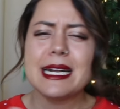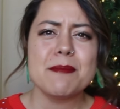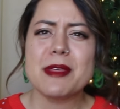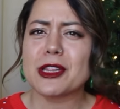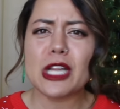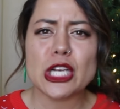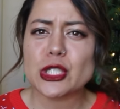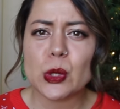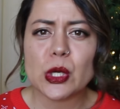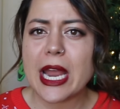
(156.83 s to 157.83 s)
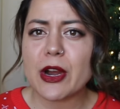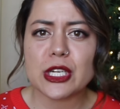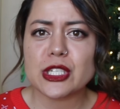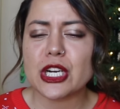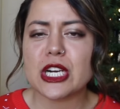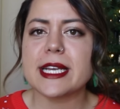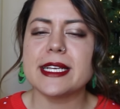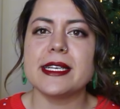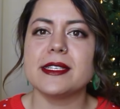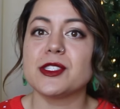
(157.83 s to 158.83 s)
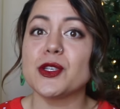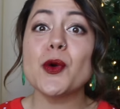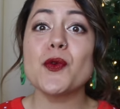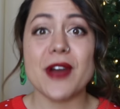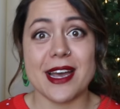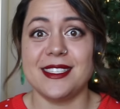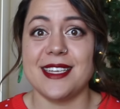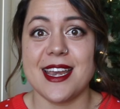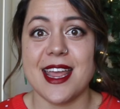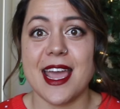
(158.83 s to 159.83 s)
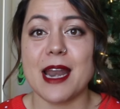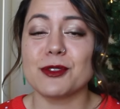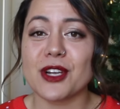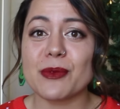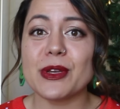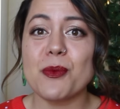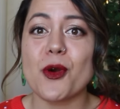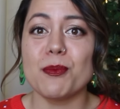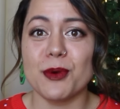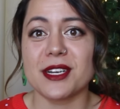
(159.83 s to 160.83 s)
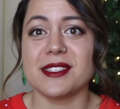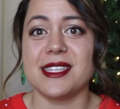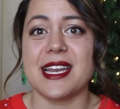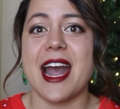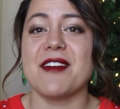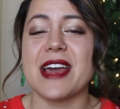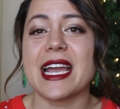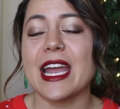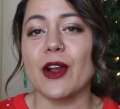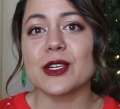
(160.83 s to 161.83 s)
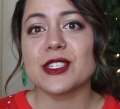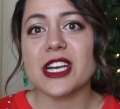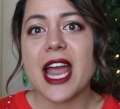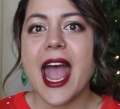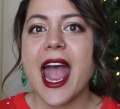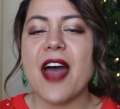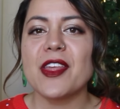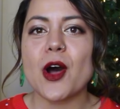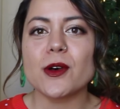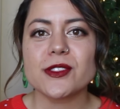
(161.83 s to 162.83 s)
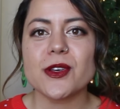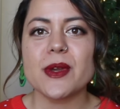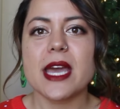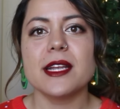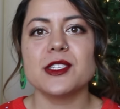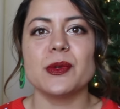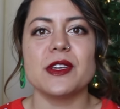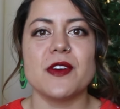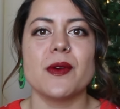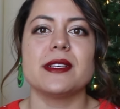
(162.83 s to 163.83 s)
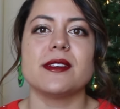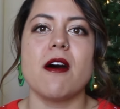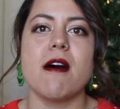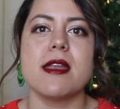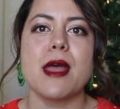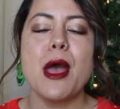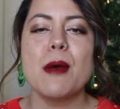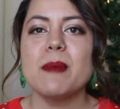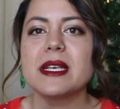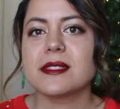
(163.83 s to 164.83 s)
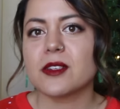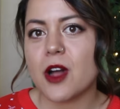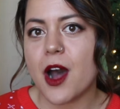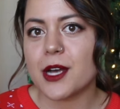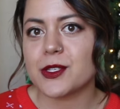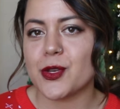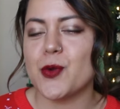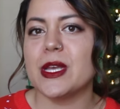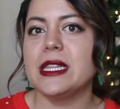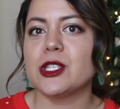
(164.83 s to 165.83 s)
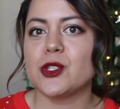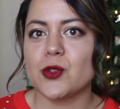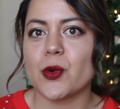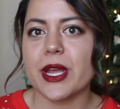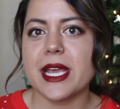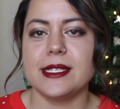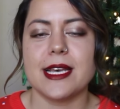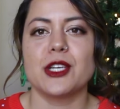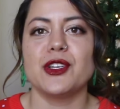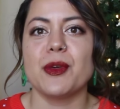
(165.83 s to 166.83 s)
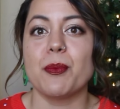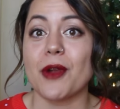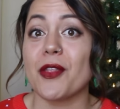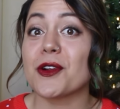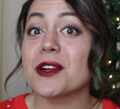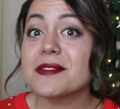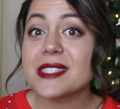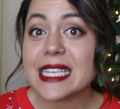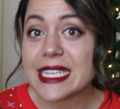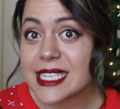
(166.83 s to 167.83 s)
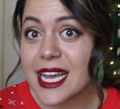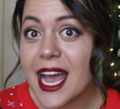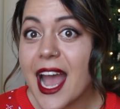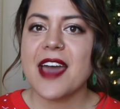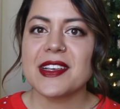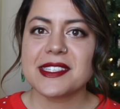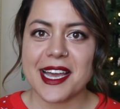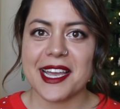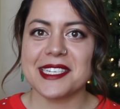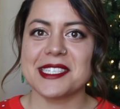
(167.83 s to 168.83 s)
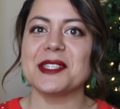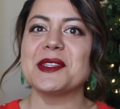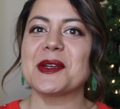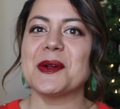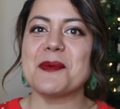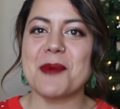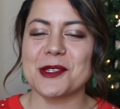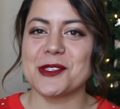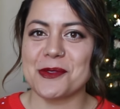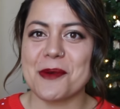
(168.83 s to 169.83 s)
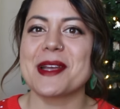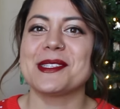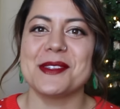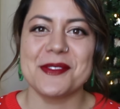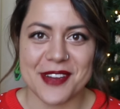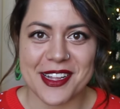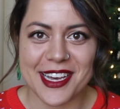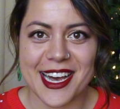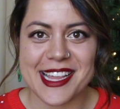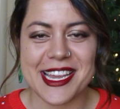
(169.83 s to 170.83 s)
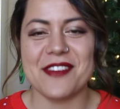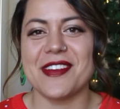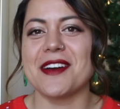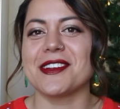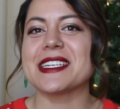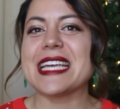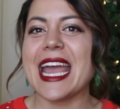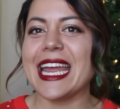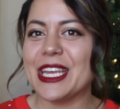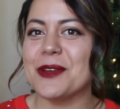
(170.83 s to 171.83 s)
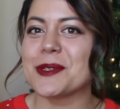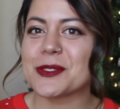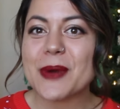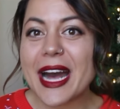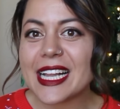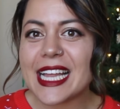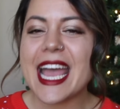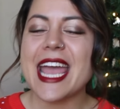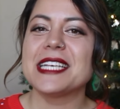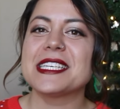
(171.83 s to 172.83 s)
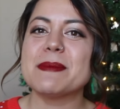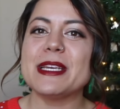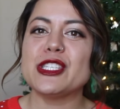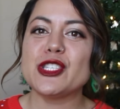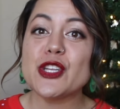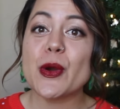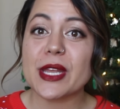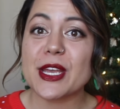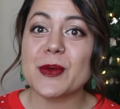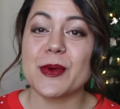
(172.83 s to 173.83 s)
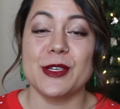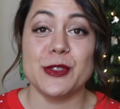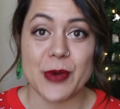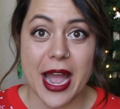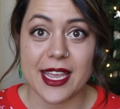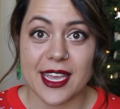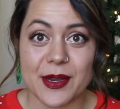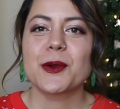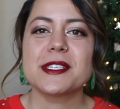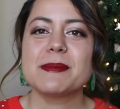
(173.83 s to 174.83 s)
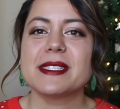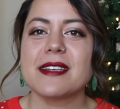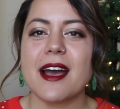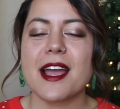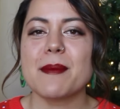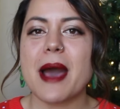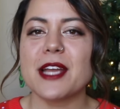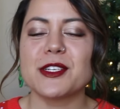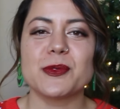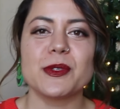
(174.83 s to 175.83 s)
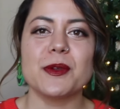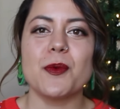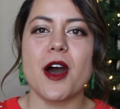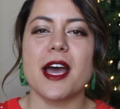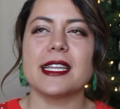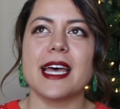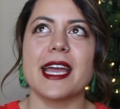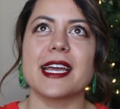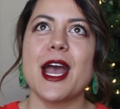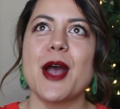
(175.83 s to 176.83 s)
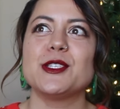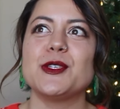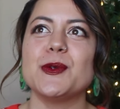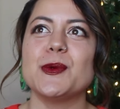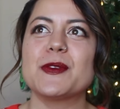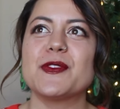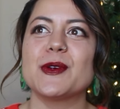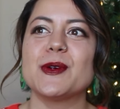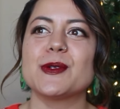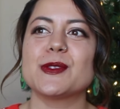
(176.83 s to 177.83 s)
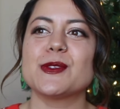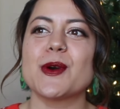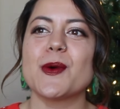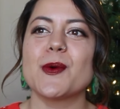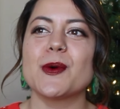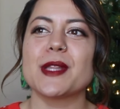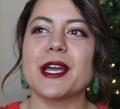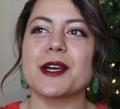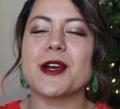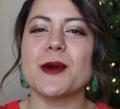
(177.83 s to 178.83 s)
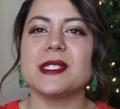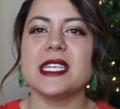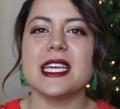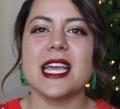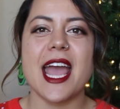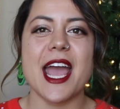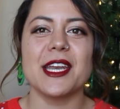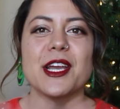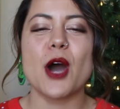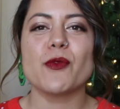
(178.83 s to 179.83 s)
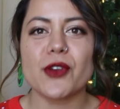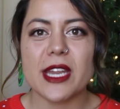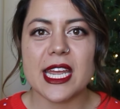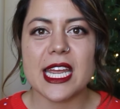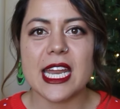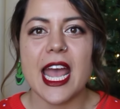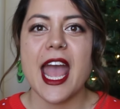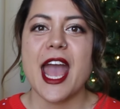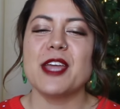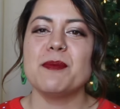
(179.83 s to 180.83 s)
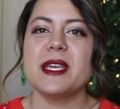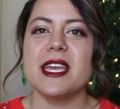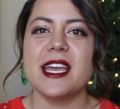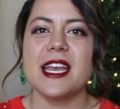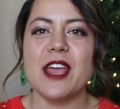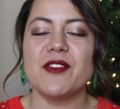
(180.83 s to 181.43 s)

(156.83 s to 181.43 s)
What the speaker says: mythological character is so fascinating, and I'm trying to read more books that have that character. And then also getting to really focus on Miss Claus, who in this story is actually the brother of Santa. And the second little monster romance novella that I found on KU as well is gonna be Snowden with a Dragon. Christmas time, I just really want like to feel so like cozy and comforted and be in a